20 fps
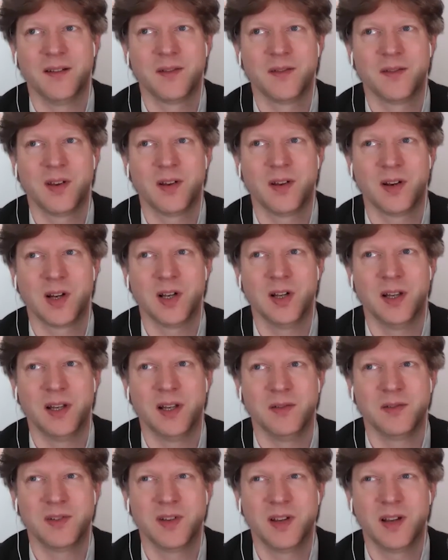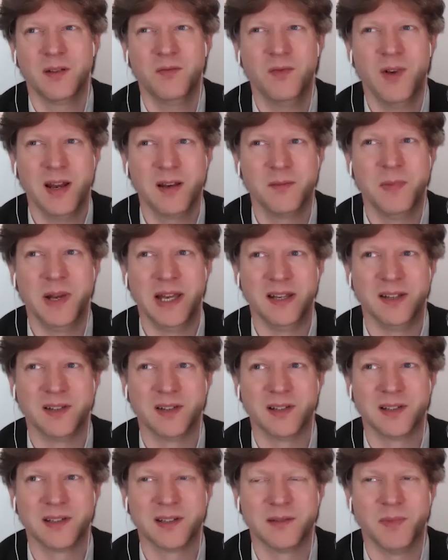we've got a client who's doing around $1 million
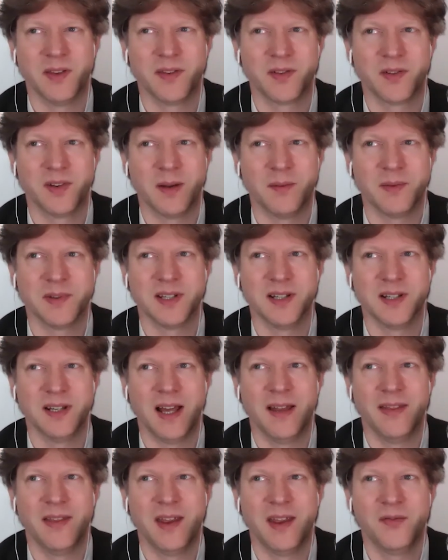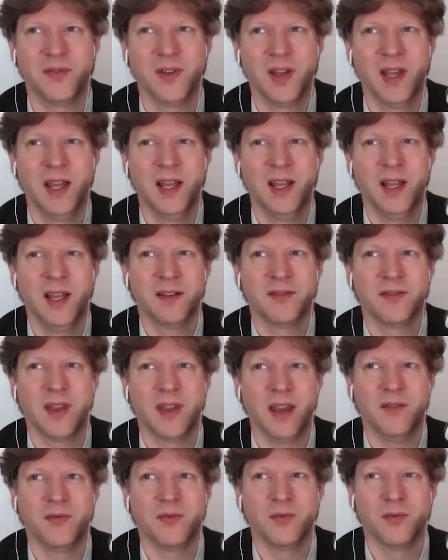a month on Amazon, and they've
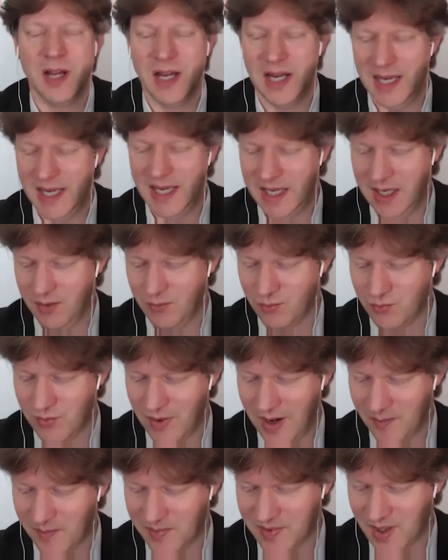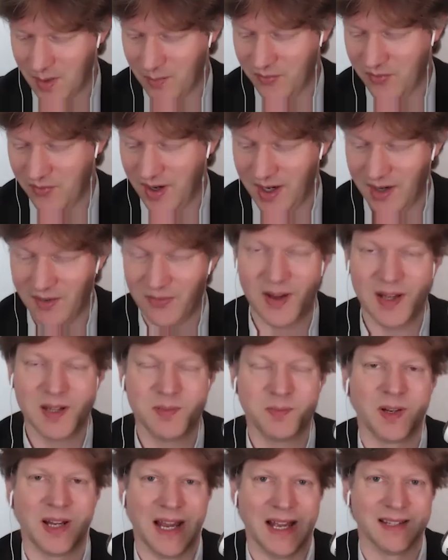really ramped up via
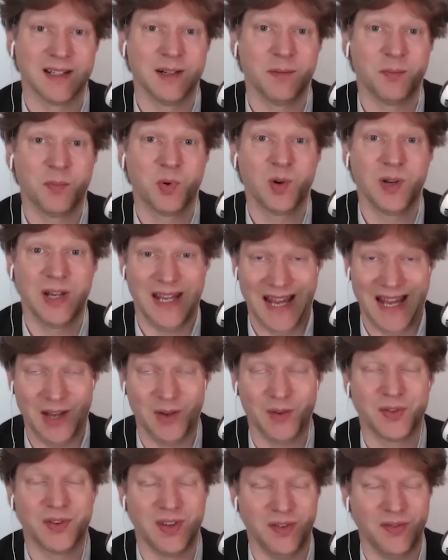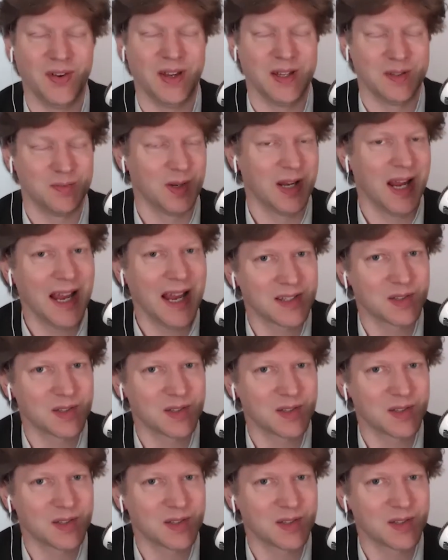Facebook ads and a pretty healthy Facebook ad